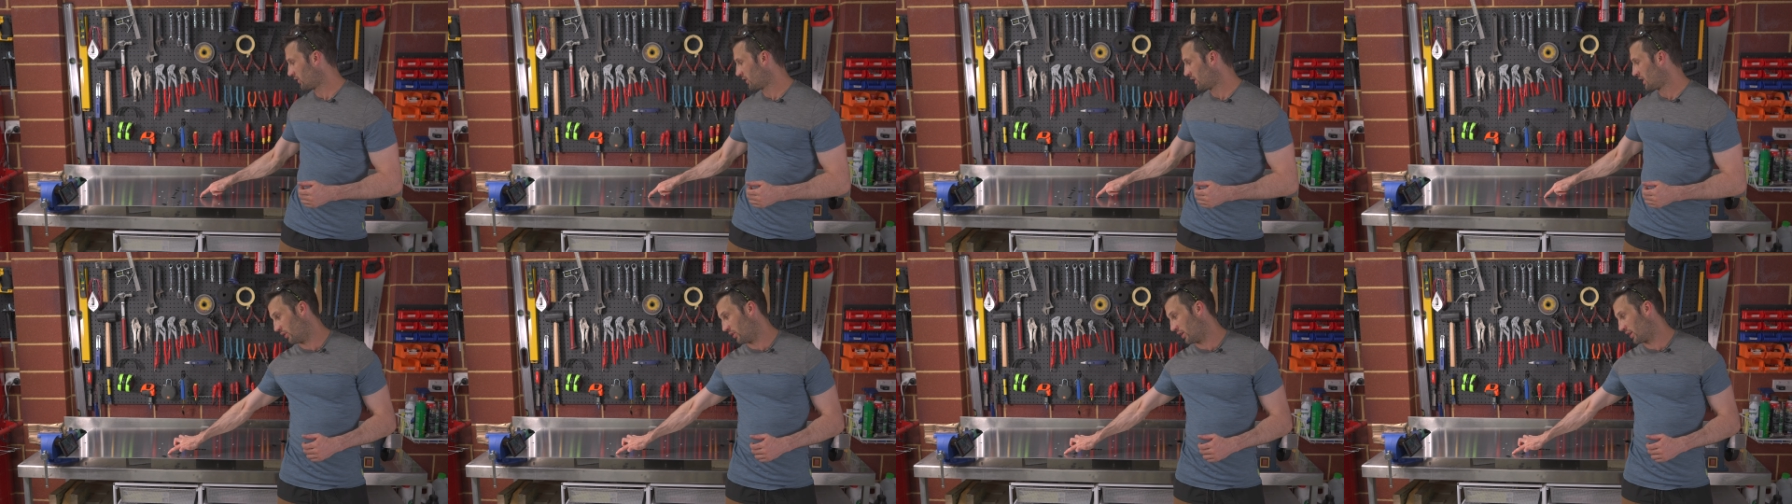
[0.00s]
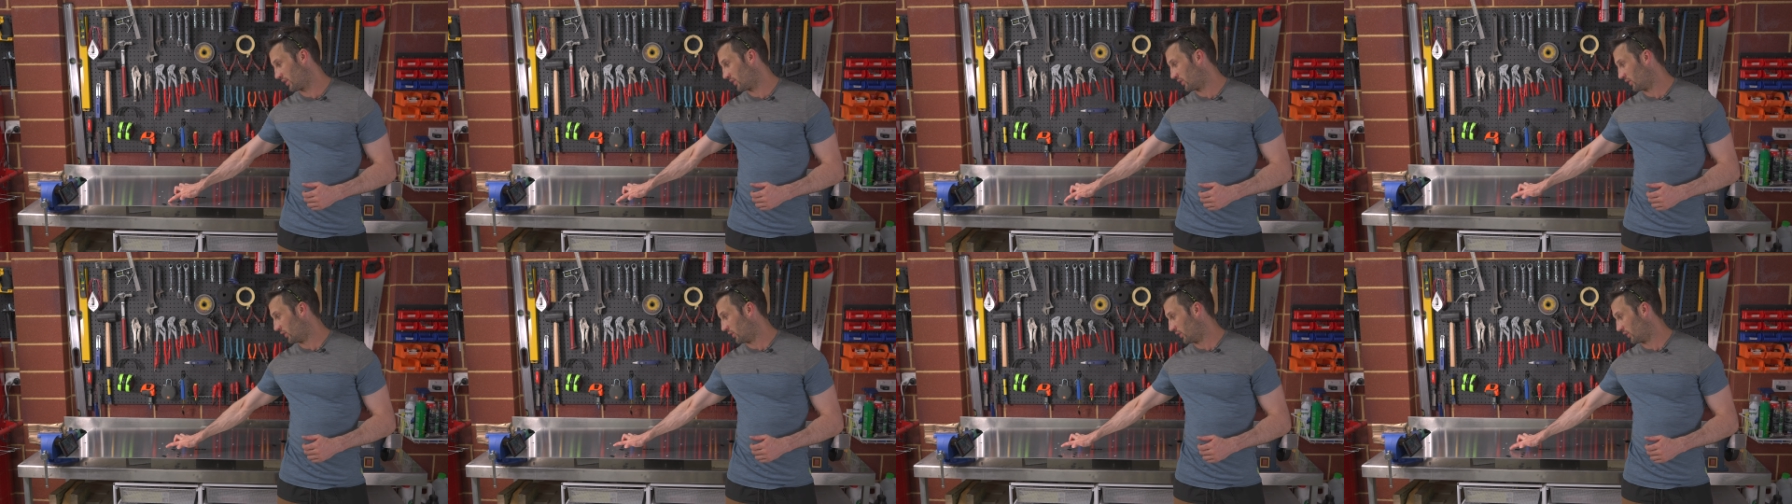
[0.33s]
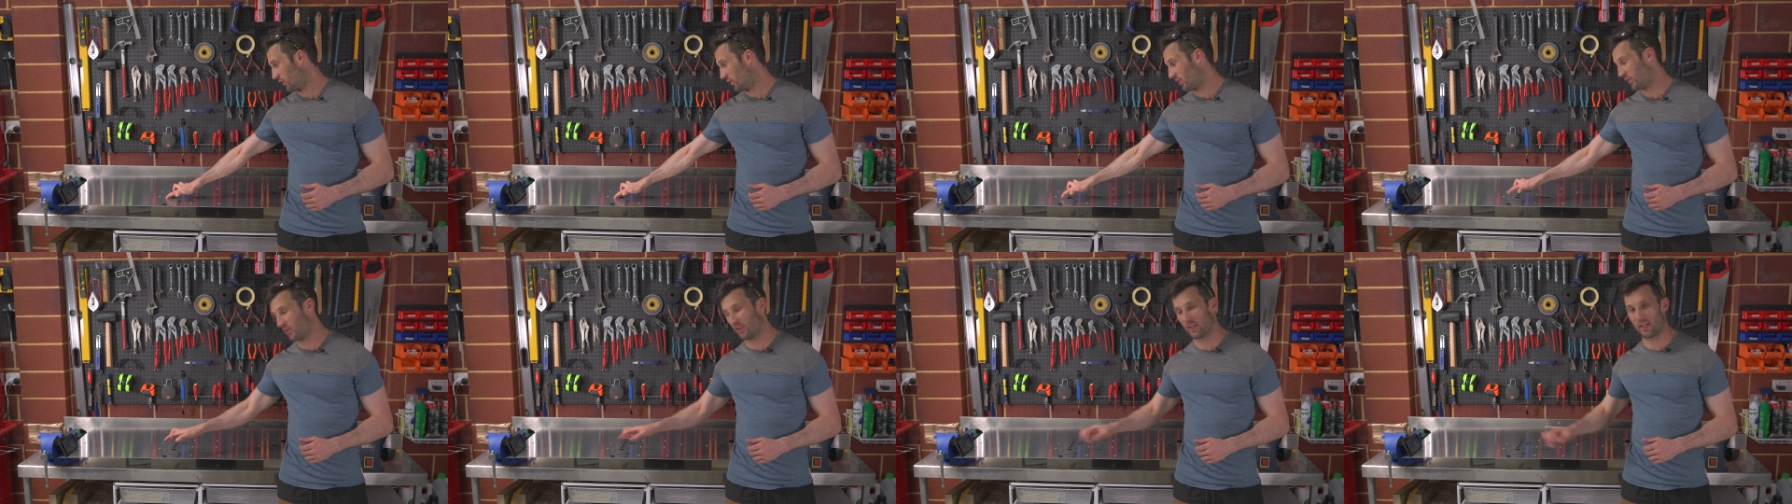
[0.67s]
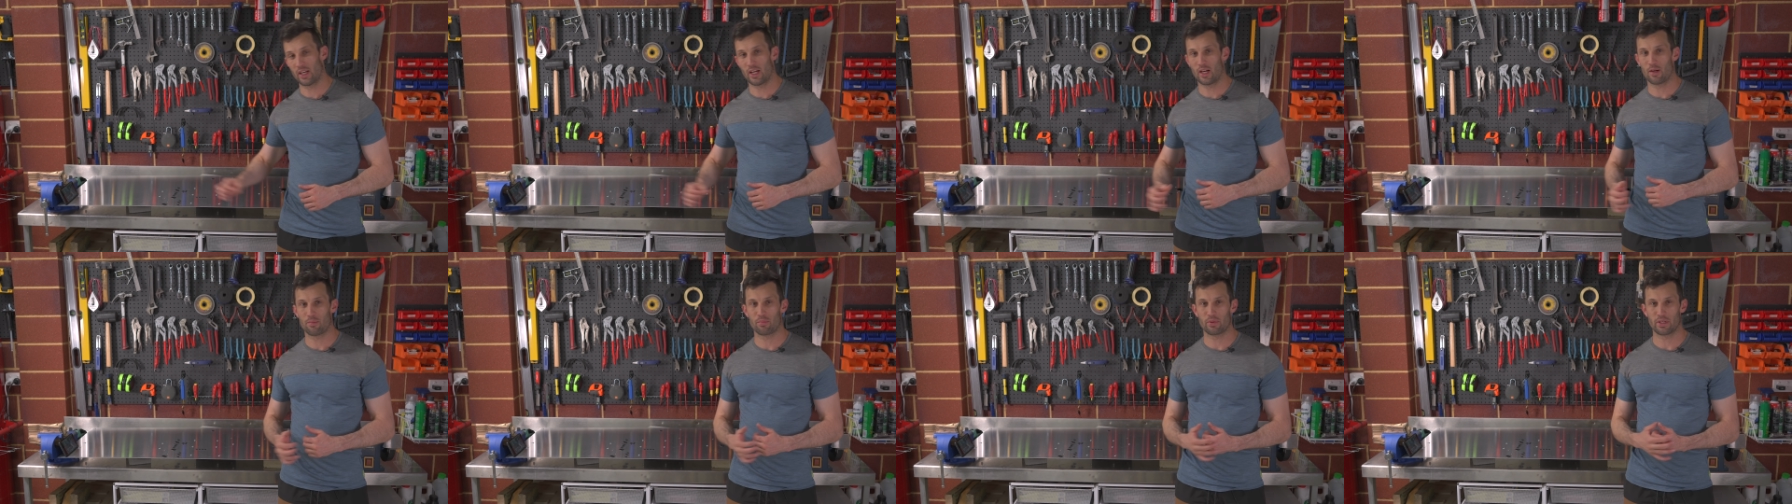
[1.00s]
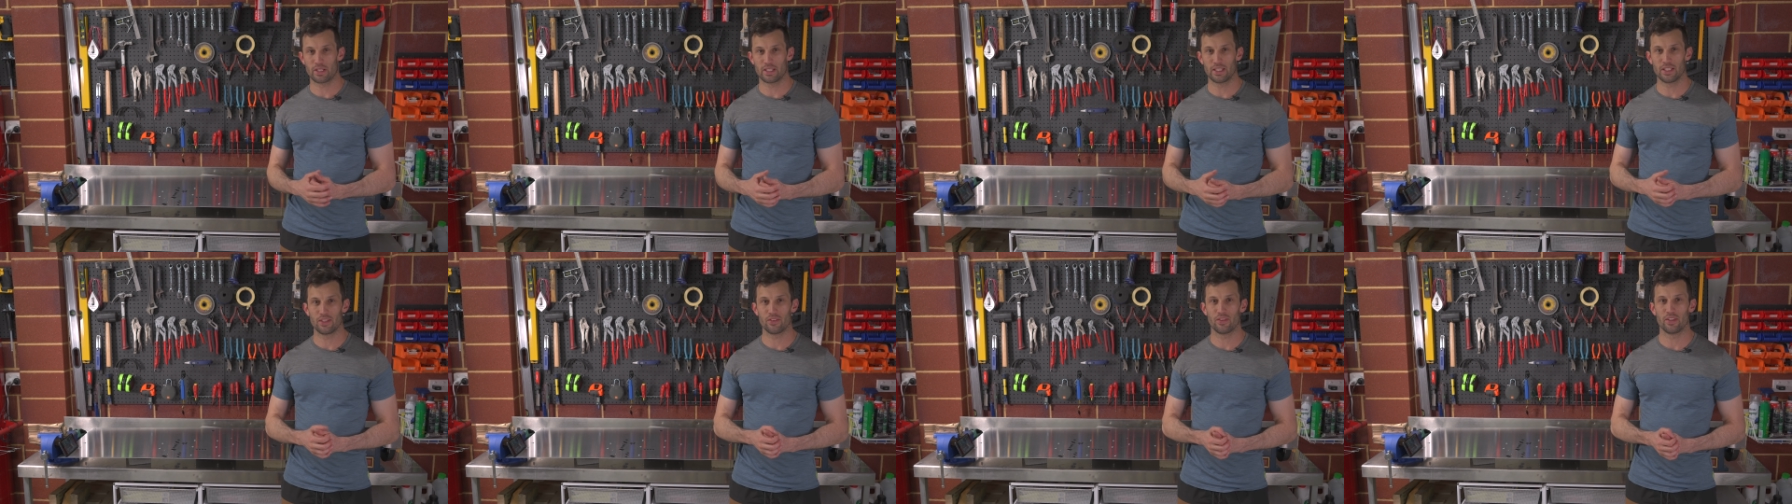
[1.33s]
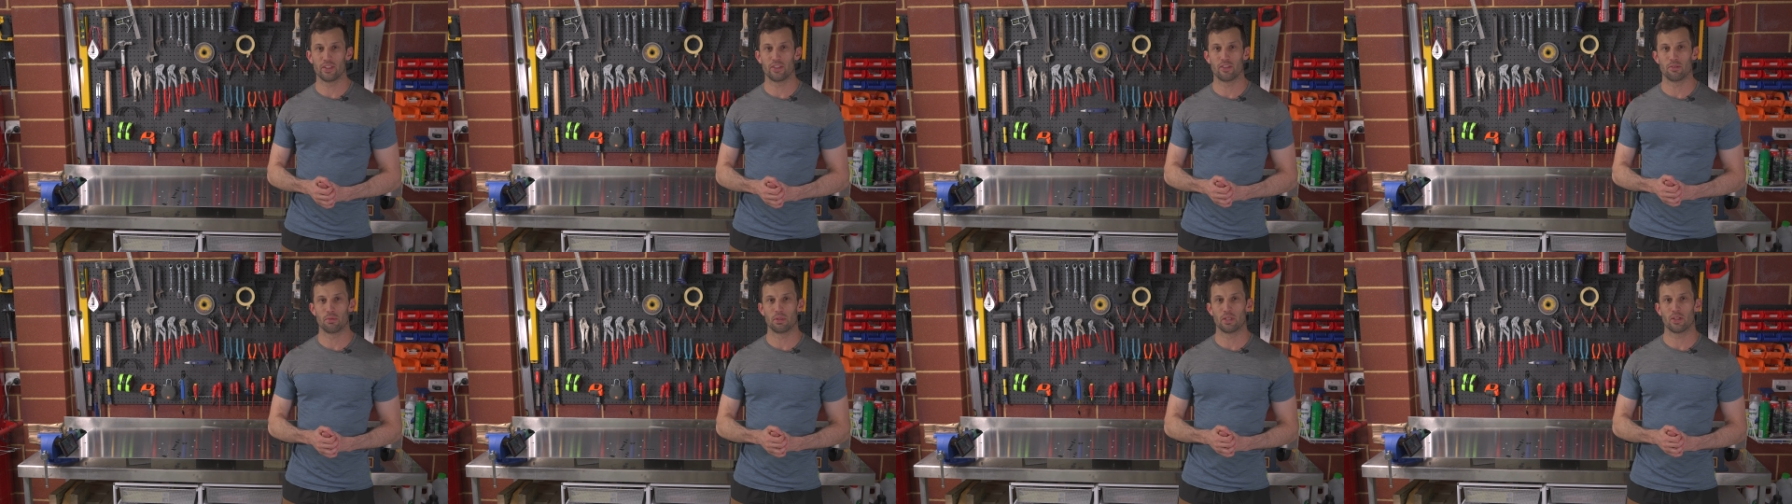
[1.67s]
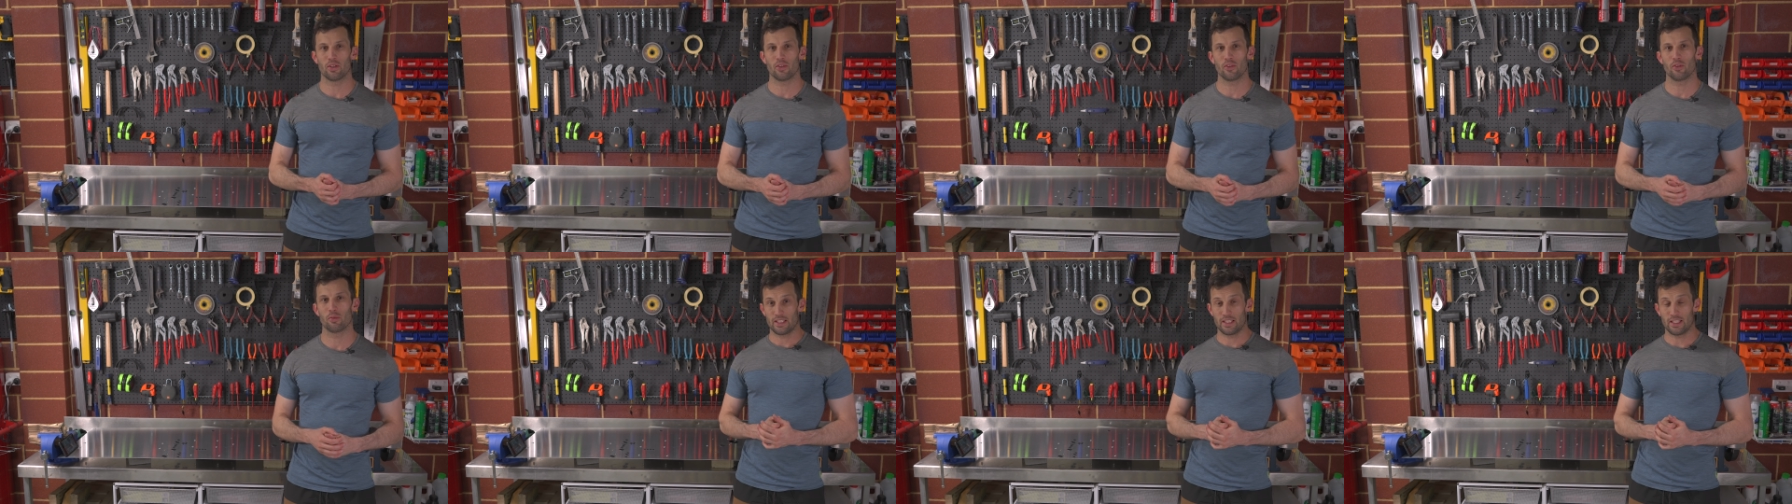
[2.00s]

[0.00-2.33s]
Nutserts are pretty easy, to be honest.